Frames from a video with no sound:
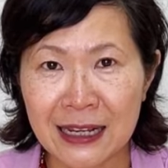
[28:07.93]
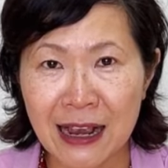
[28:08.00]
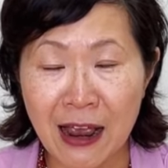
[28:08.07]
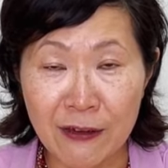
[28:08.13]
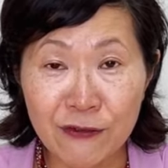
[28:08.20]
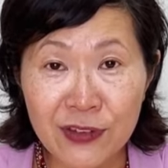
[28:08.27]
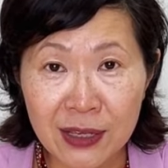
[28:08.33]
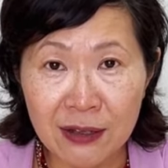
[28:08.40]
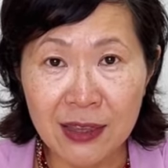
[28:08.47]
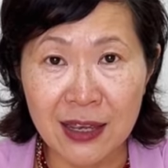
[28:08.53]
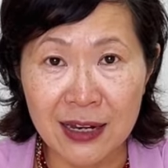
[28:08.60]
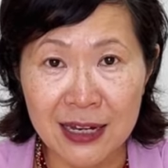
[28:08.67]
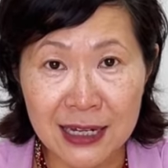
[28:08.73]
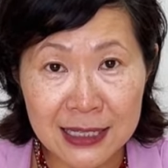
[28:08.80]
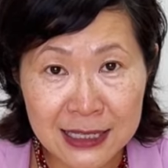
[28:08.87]
I feel that
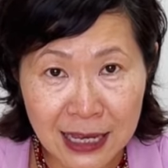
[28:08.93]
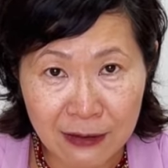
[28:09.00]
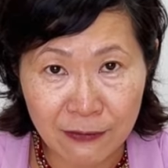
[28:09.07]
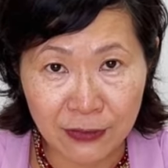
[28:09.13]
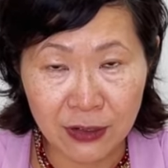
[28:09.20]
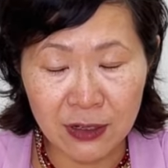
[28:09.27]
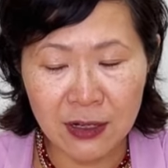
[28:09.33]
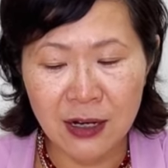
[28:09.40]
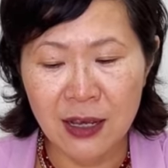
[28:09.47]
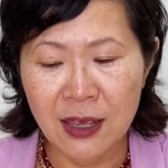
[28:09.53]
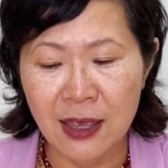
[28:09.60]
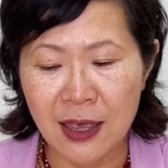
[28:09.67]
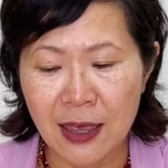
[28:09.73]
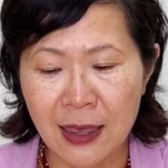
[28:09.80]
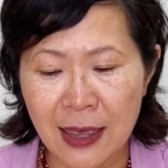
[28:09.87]
it is safer,
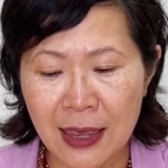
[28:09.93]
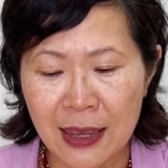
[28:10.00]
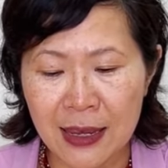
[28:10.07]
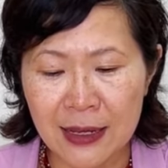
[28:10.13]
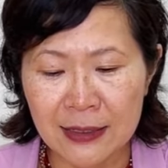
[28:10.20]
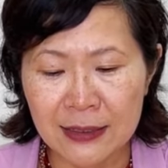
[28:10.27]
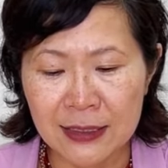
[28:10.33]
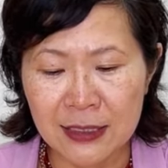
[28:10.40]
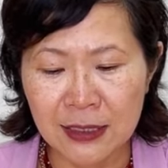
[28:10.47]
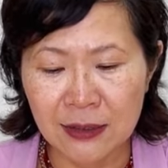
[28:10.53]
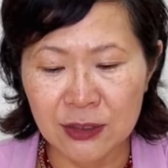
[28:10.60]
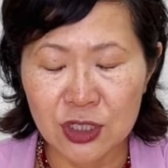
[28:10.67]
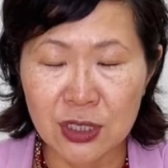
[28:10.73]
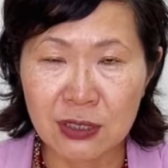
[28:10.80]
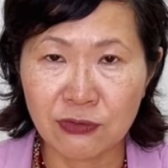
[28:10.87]
and
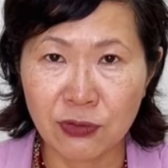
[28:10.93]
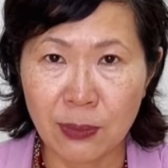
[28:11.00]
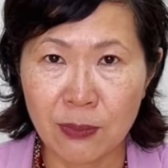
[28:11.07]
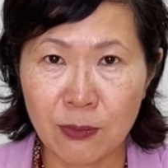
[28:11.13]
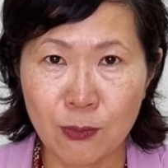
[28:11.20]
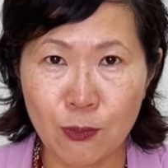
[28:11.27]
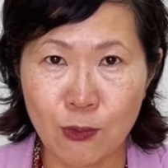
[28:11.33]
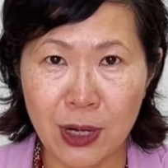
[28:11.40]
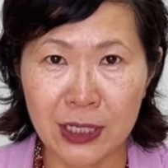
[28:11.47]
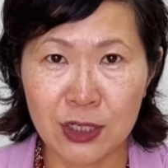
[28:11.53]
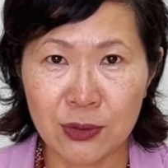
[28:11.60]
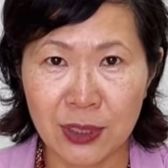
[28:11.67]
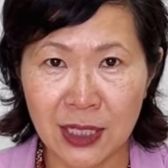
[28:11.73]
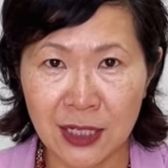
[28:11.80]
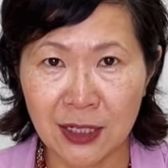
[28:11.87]
just from what
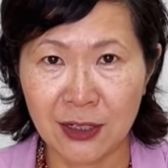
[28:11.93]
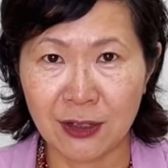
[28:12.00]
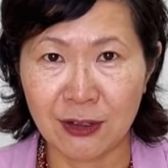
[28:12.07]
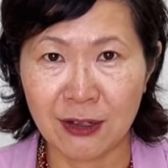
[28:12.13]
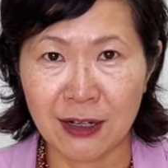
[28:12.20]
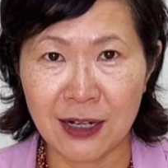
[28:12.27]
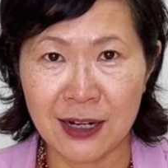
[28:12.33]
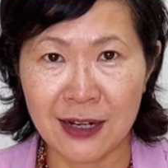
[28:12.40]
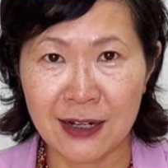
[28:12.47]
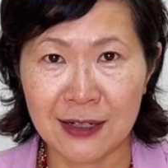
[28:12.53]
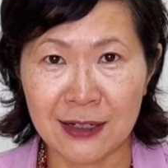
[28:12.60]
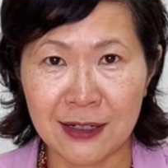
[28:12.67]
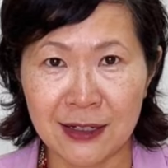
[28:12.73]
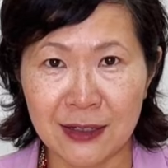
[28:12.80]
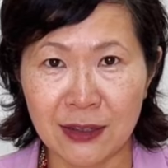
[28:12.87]
you hear
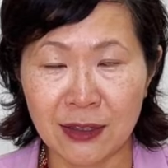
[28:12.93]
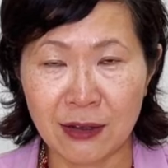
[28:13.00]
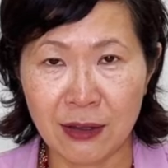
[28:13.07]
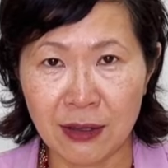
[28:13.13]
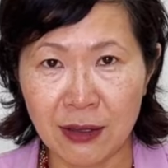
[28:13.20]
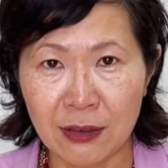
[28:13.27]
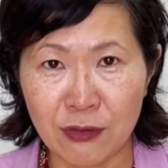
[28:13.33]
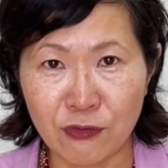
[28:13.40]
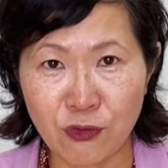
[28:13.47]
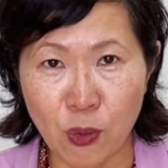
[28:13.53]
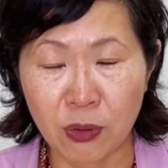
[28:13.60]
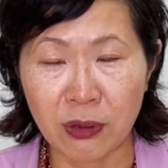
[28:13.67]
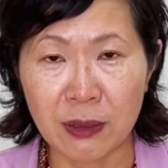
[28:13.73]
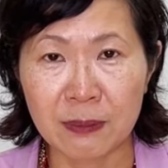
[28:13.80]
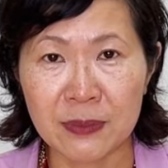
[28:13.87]
in the
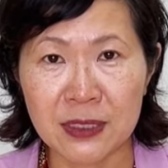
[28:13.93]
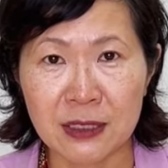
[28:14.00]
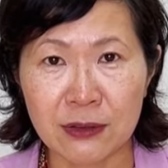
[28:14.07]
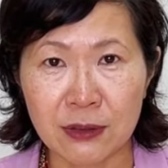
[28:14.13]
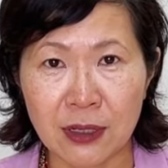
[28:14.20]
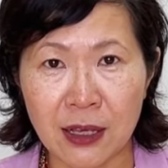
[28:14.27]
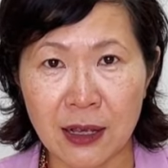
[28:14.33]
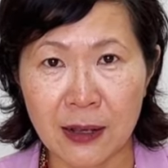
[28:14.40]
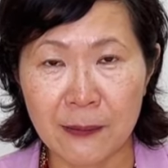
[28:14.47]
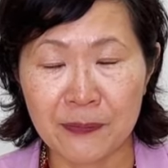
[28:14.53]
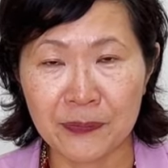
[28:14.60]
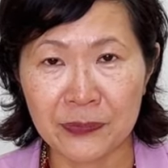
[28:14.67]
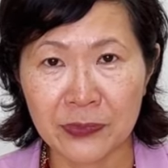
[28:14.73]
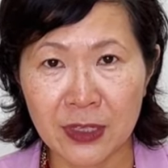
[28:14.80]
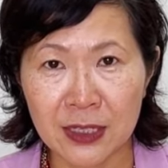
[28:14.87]
forums,
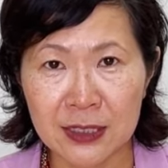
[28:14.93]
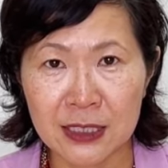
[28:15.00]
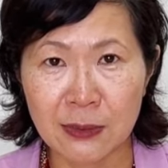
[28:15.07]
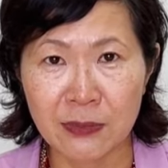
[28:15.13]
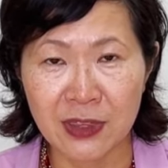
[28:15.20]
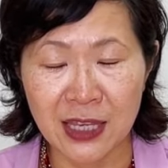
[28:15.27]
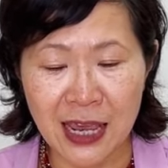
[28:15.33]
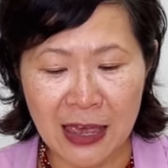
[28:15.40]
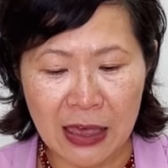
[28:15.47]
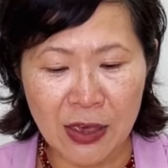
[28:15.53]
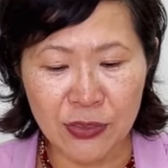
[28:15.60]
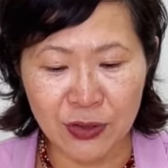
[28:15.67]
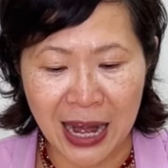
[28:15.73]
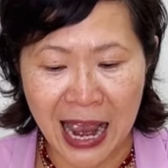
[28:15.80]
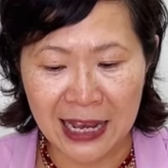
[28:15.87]
some of the
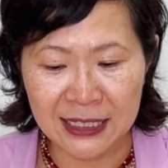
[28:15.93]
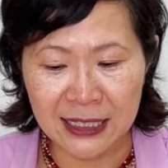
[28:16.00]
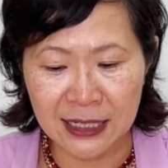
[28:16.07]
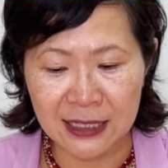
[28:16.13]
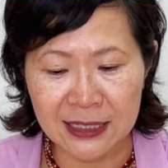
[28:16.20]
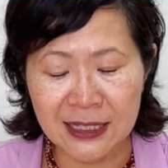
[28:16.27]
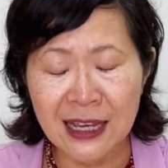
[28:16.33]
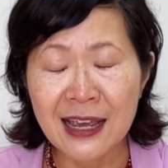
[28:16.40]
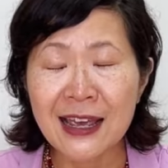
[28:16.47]
other accidents,